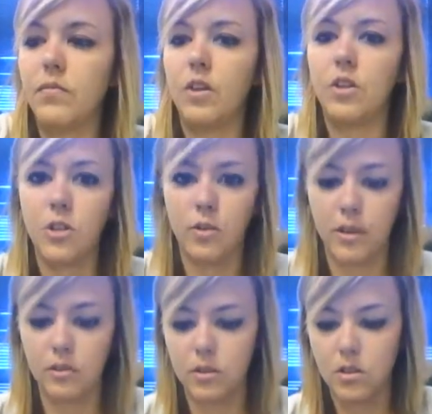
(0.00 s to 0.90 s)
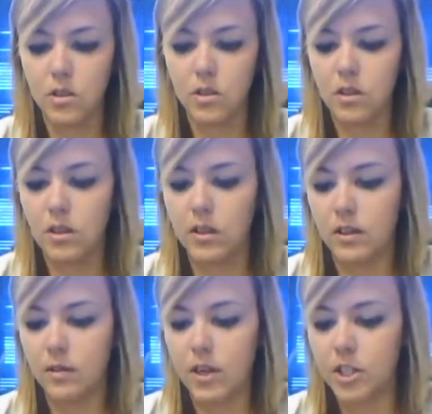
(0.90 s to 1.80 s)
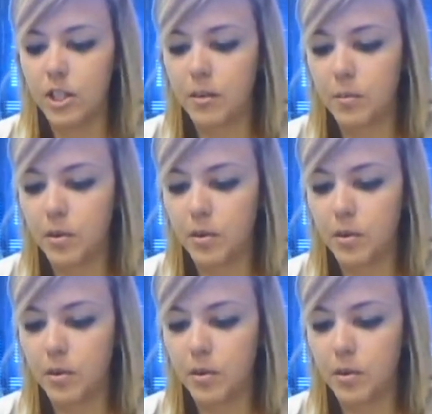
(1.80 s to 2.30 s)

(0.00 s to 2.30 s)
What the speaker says: your toenails in that right shape.